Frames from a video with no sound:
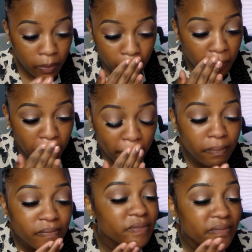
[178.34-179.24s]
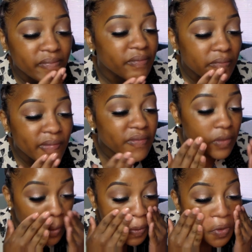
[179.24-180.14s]
and apply those. They're pretty
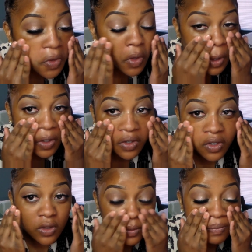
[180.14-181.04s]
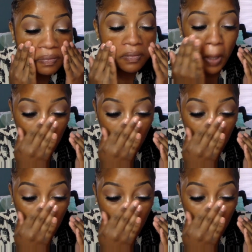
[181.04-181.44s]
dramatic. I'll leave